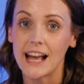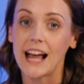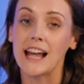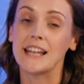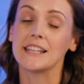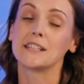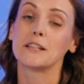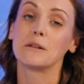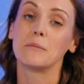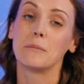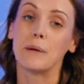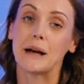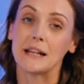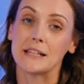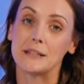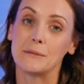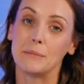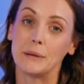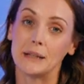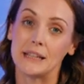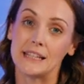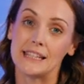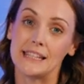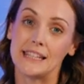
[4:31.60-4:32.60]
and
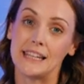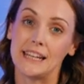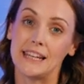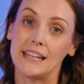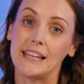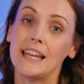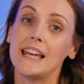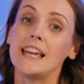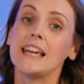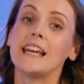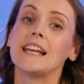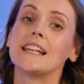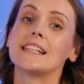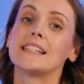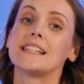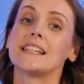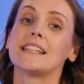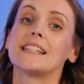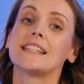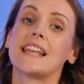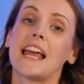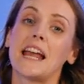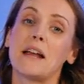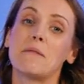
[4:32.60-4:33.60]
compatibility, it's the
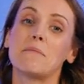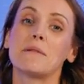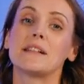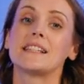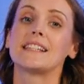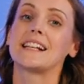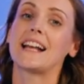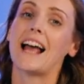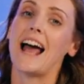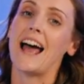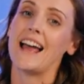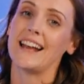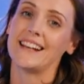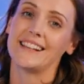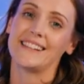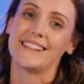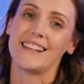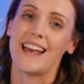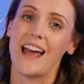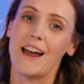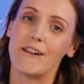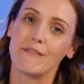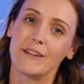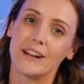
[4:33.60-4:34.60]
same as the
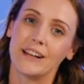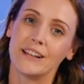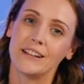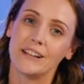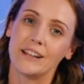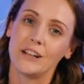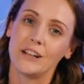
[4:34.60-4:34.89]
Kyocera.